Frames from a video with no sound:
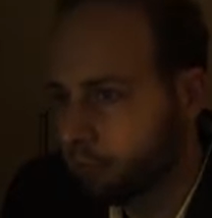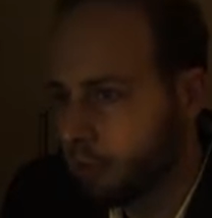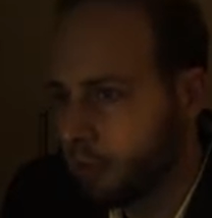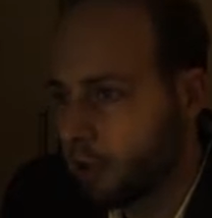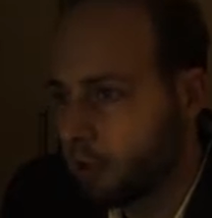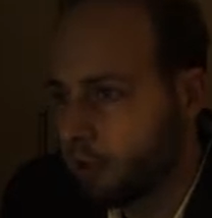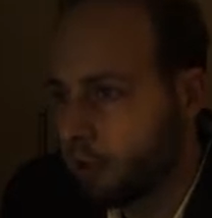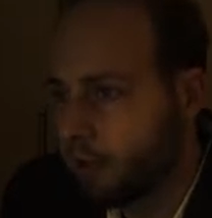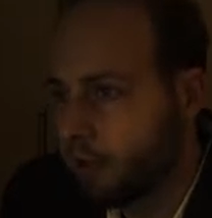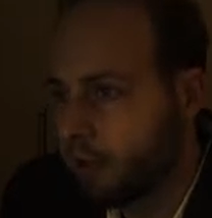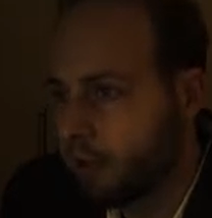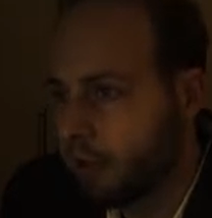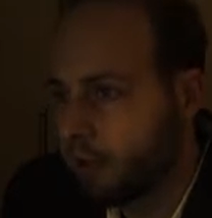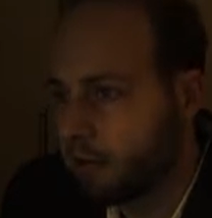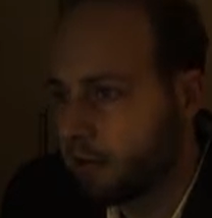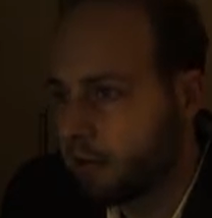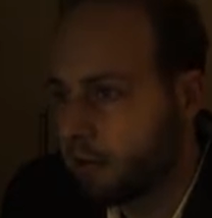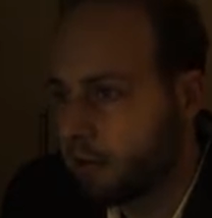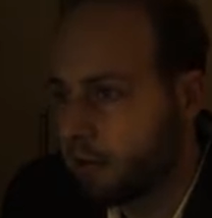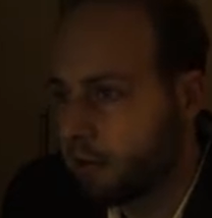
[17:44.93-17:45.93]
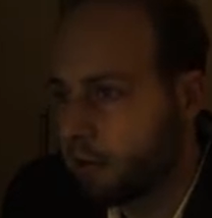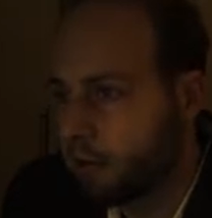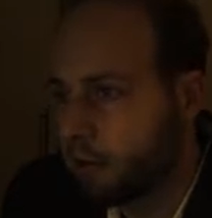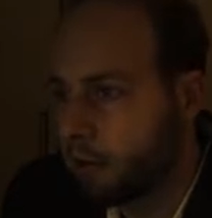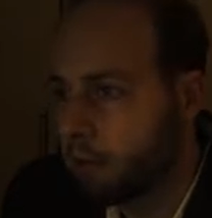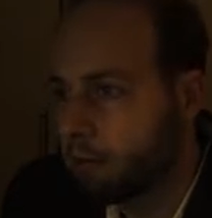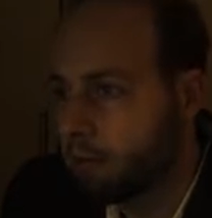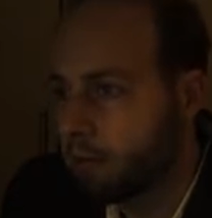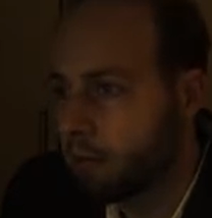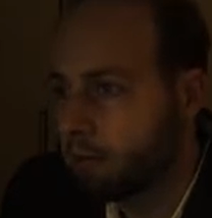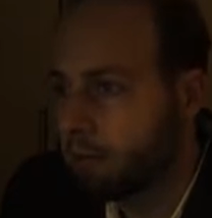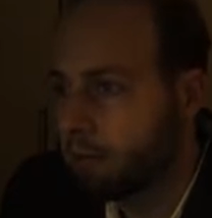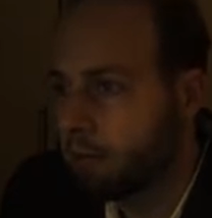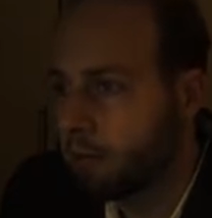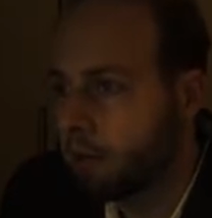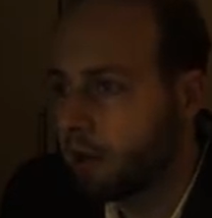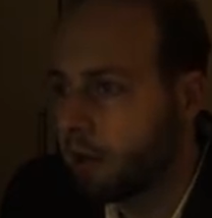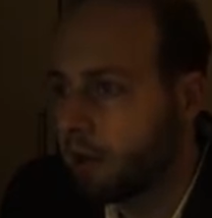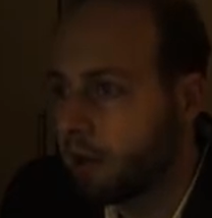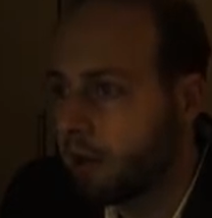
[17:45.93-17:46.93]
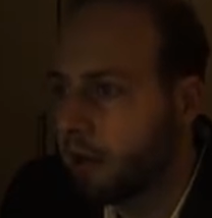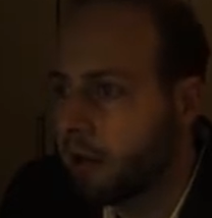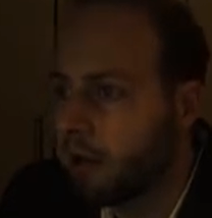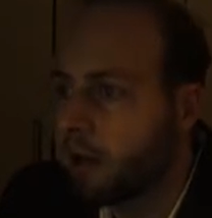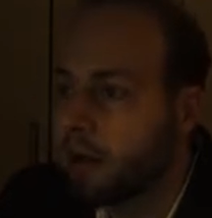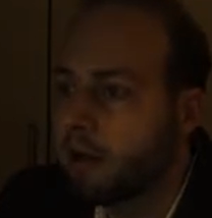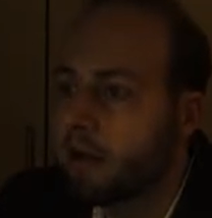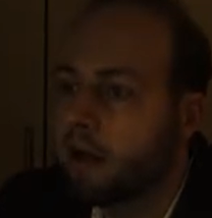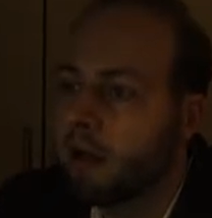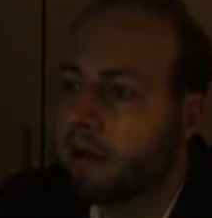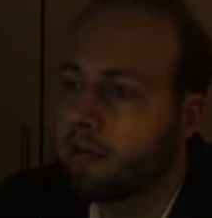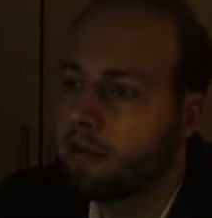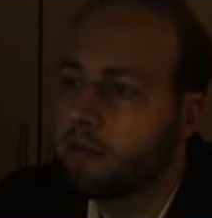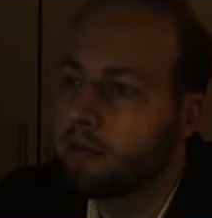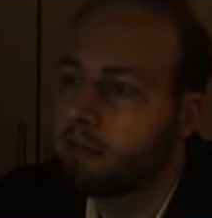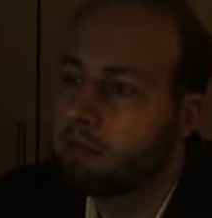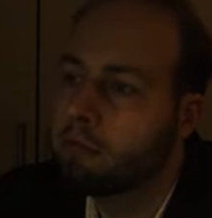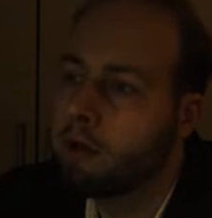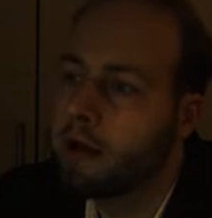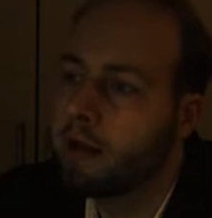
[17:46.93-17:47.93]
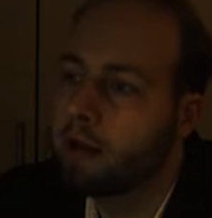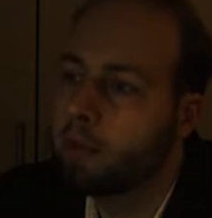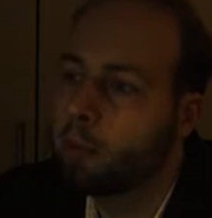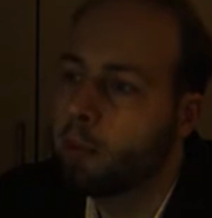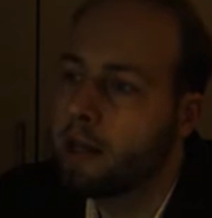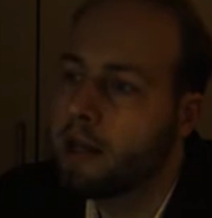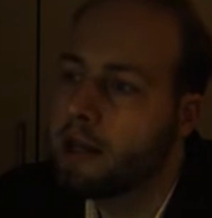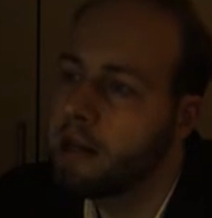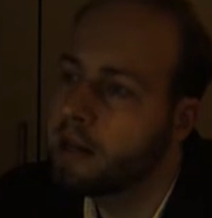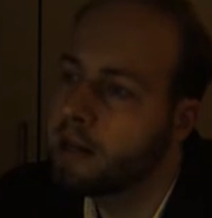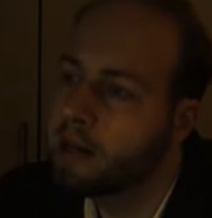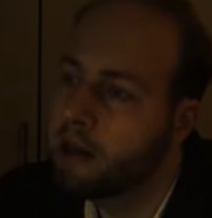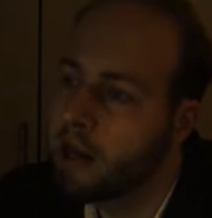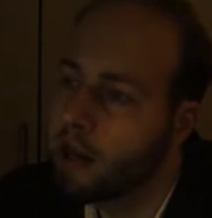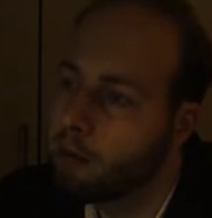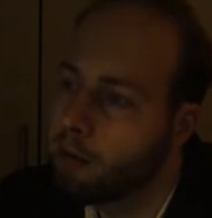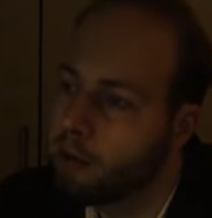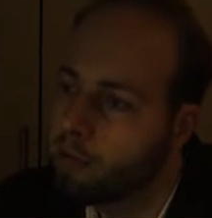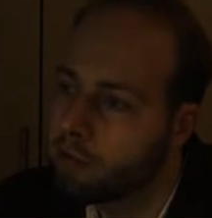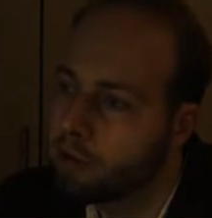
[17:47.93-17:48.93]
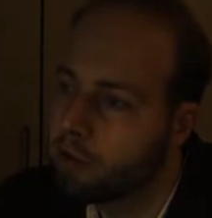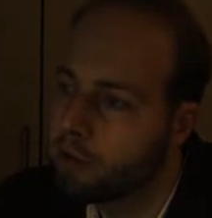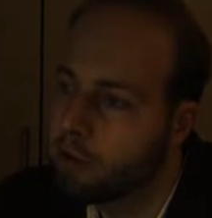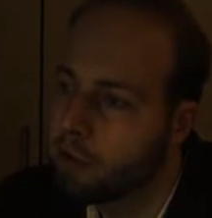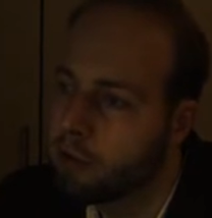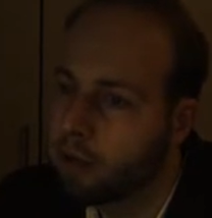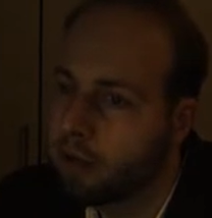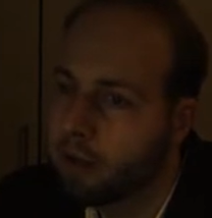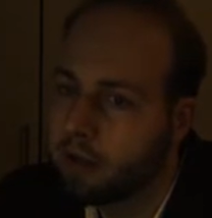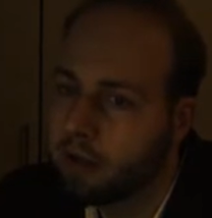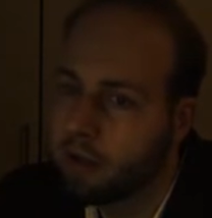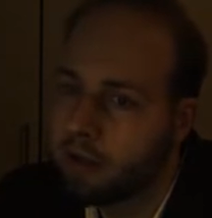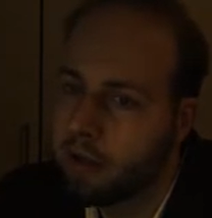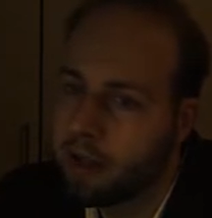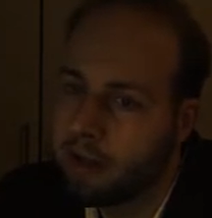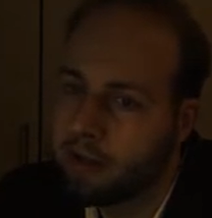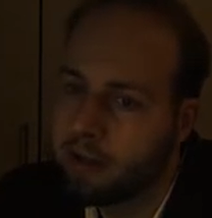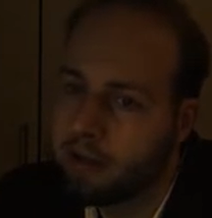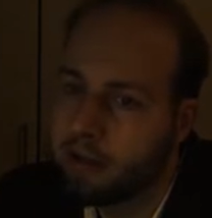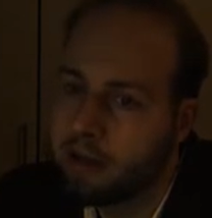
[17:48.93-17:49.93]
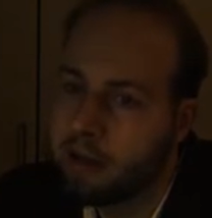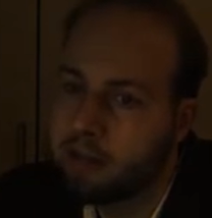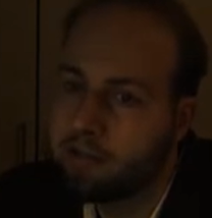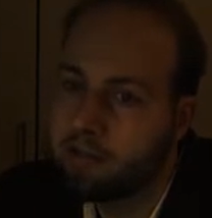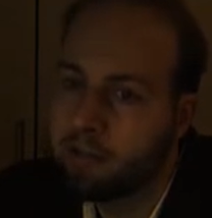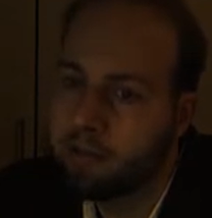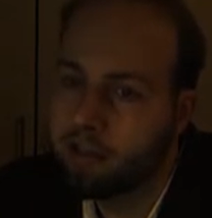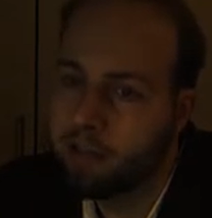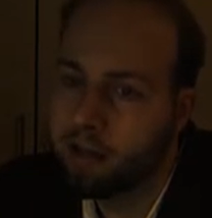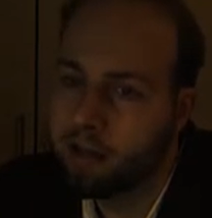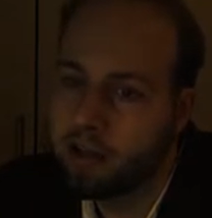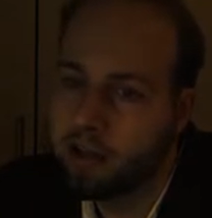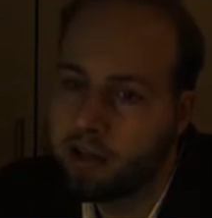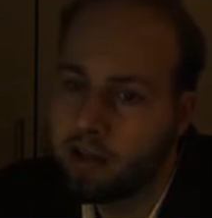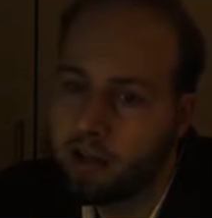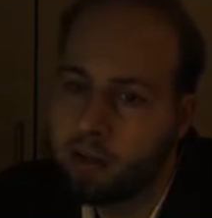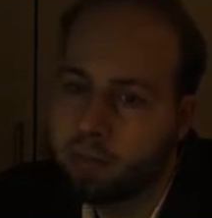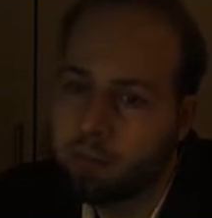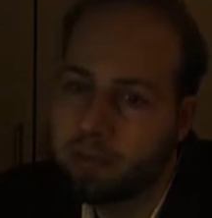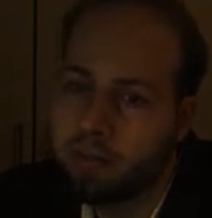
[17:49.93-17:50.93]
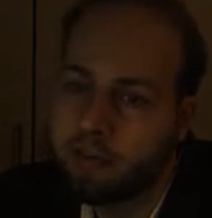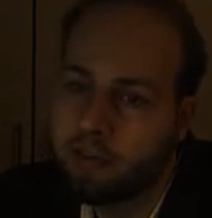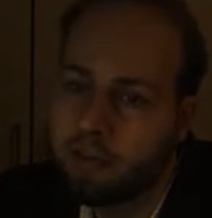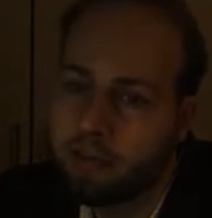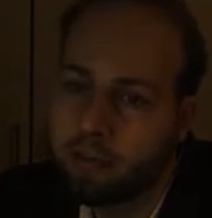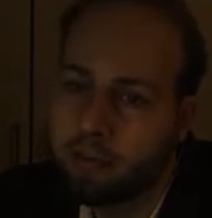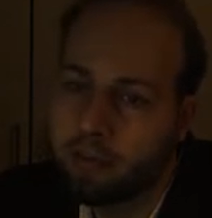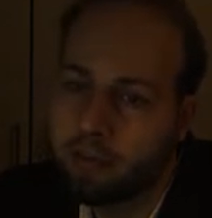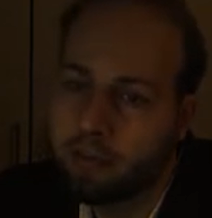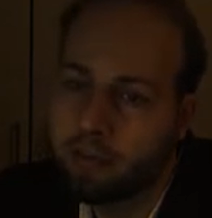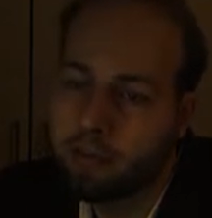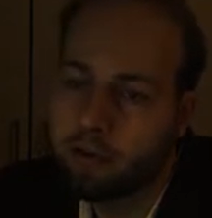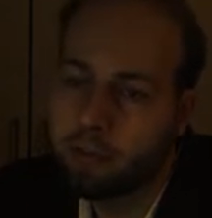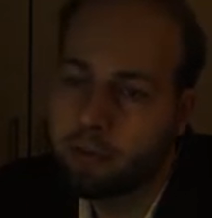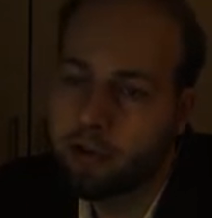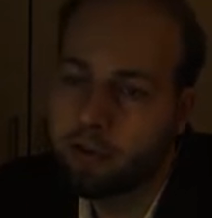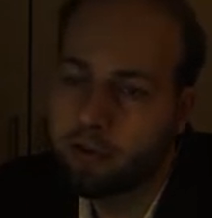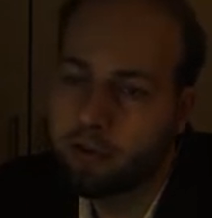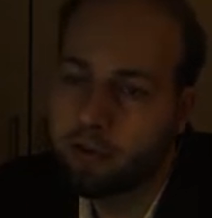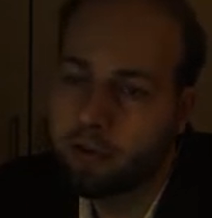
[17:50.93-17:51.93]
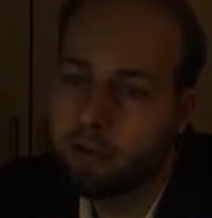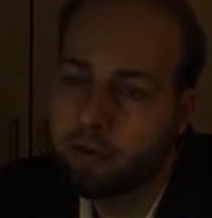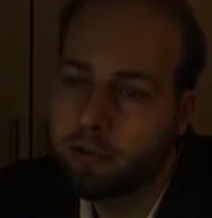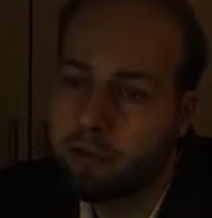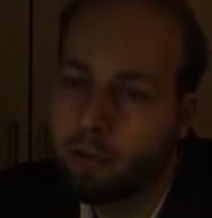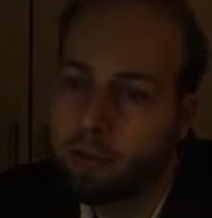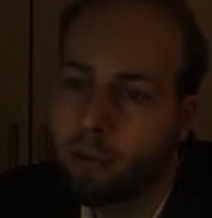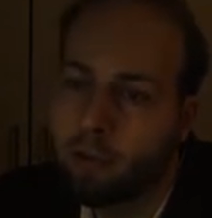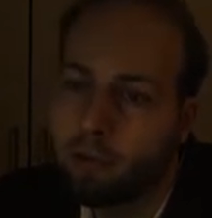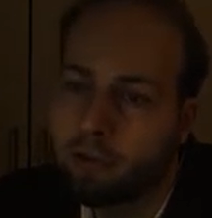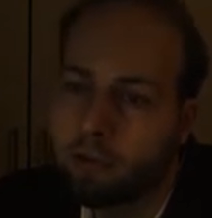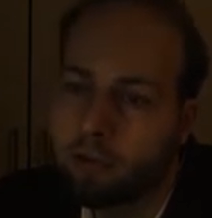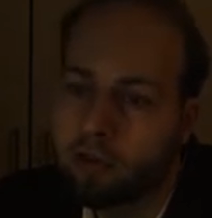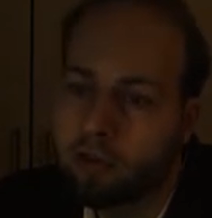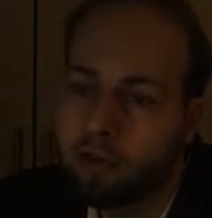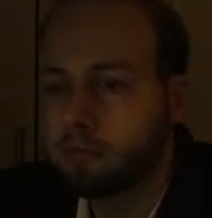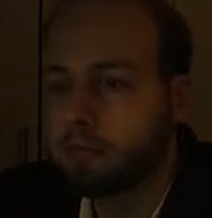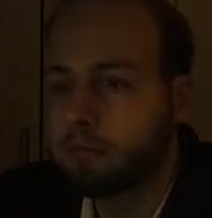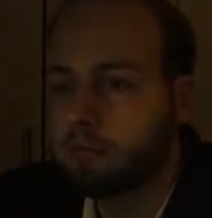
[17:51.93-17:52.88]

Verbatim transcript: Only that known popularly as the red weed, however, gained any footing in competition with terrestrial forms.